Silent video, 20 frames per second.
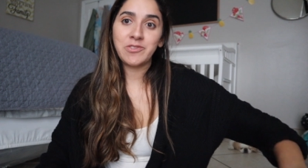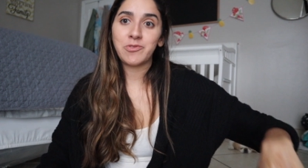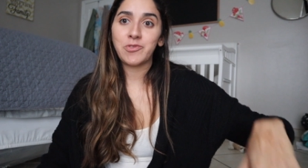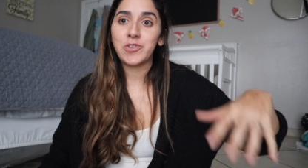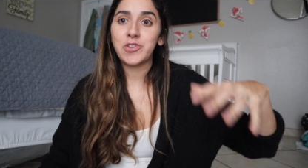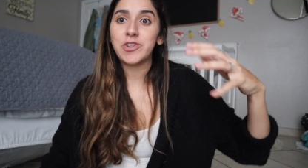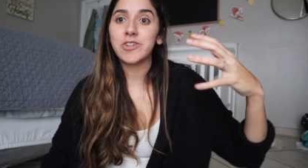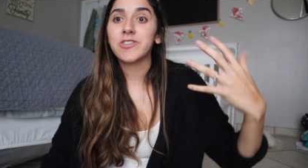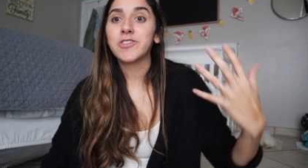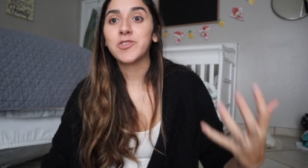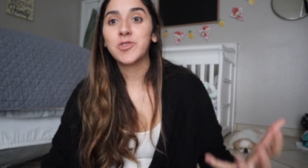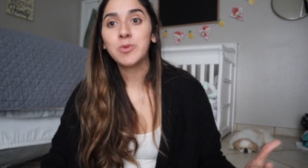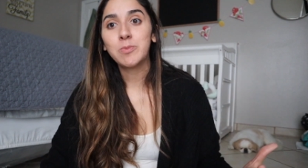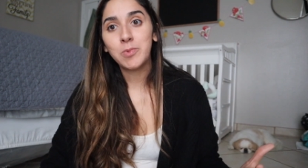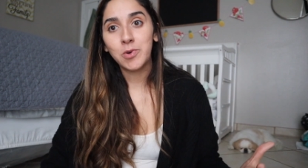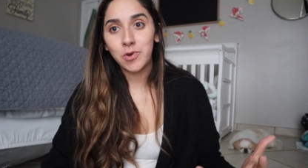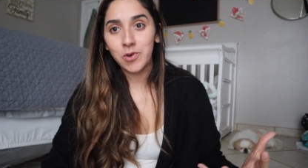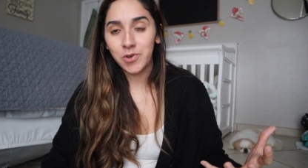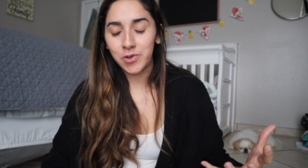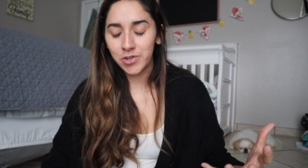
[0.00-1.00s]
for your
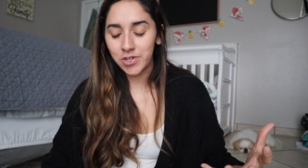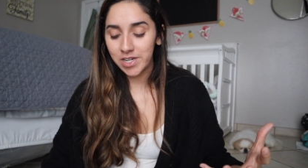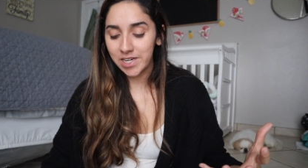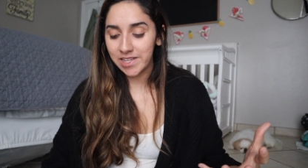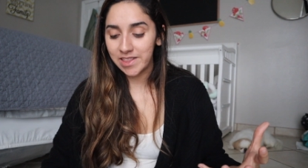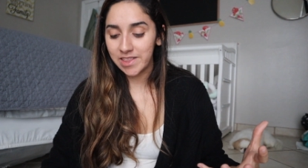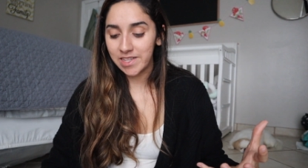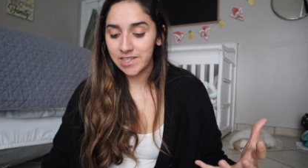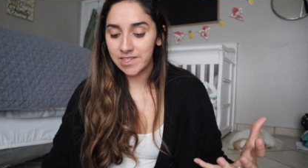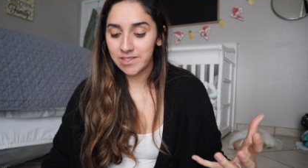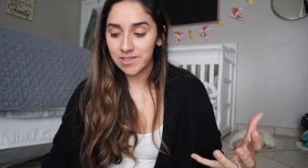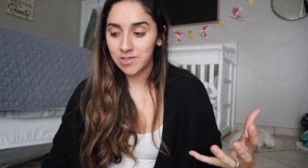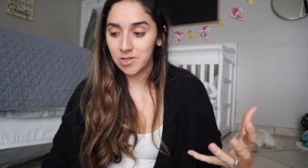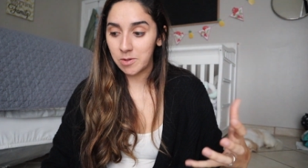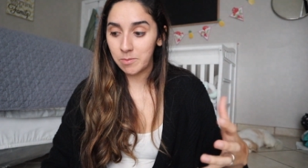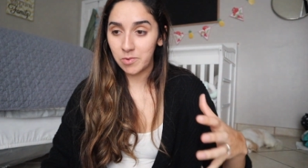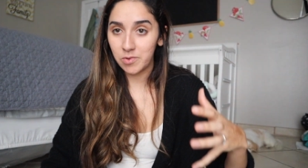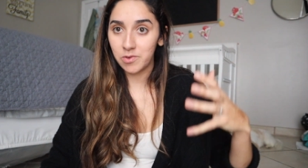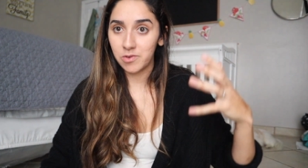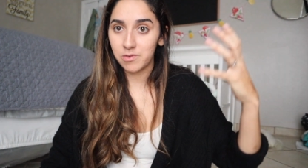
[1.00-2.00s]
support in this
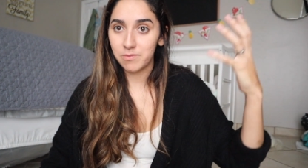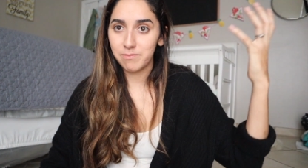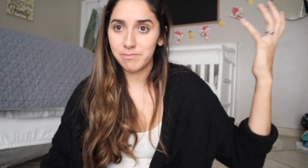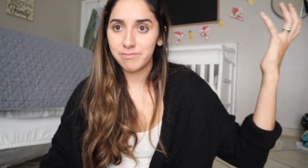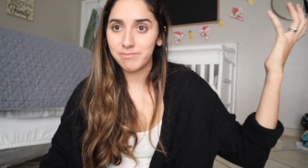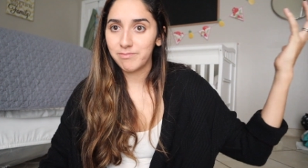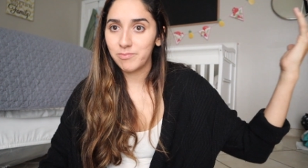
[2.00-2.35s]
couple